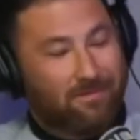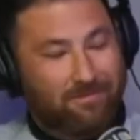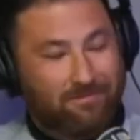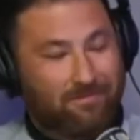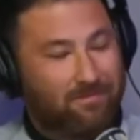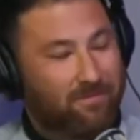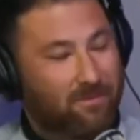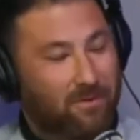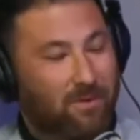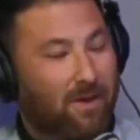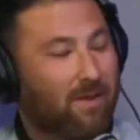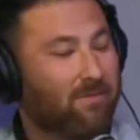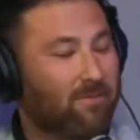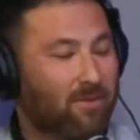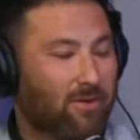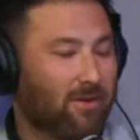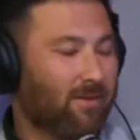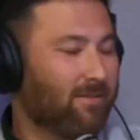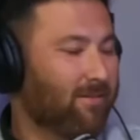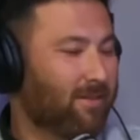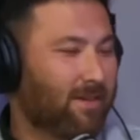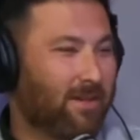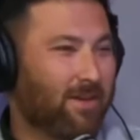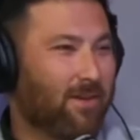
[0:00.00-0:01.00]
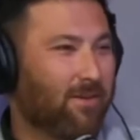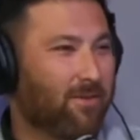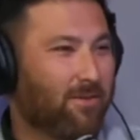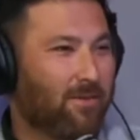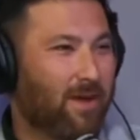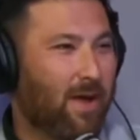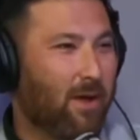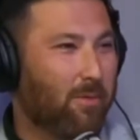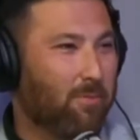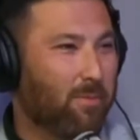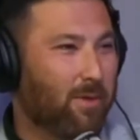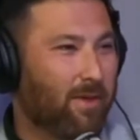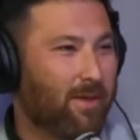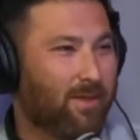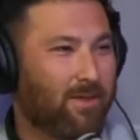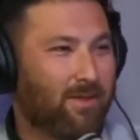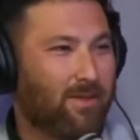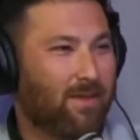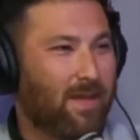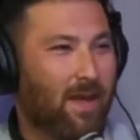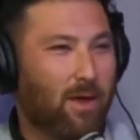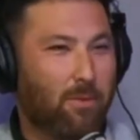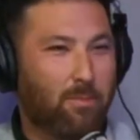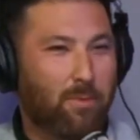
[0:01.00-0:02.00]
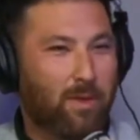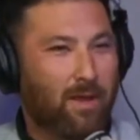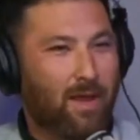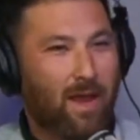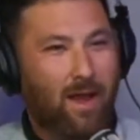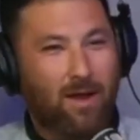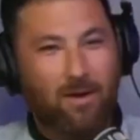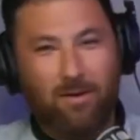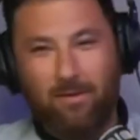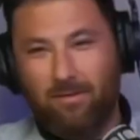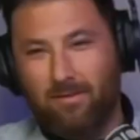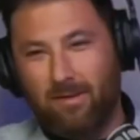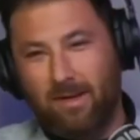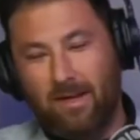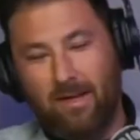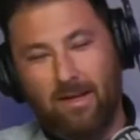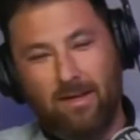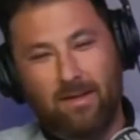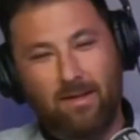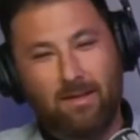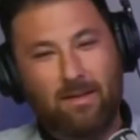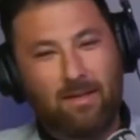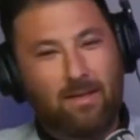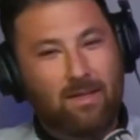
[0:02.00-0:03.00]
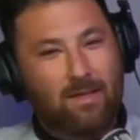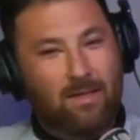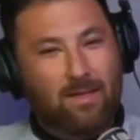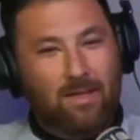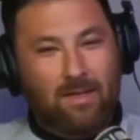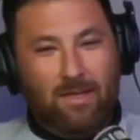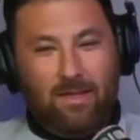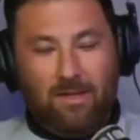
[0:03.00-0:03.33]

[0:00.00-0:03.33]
forever, helping out,